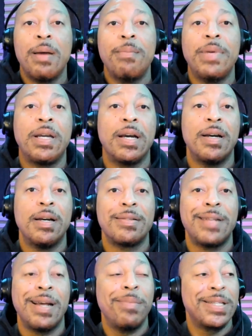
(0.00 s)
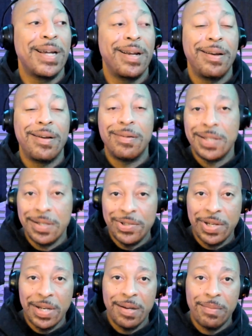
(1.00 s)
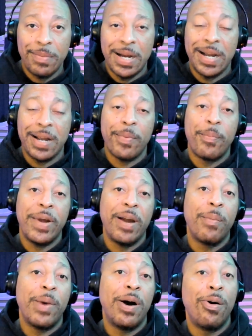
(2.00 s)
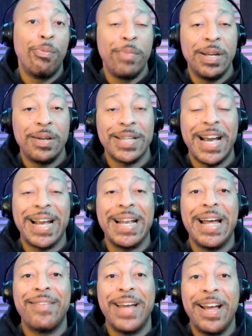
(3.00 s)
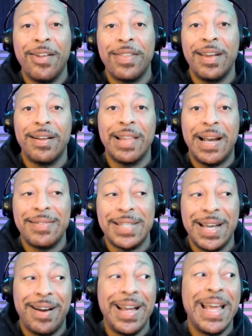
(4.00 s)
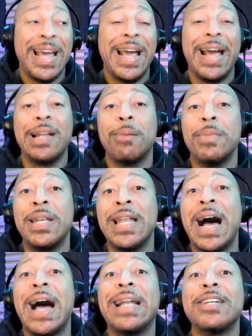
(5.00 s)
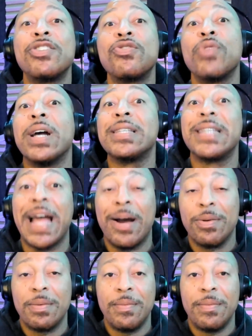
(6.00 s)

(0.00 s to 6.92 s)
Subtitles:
because that means I can go to the gym, I can prepare my own meals, I can have a healthier lifestyle, and I'm not as stressed out.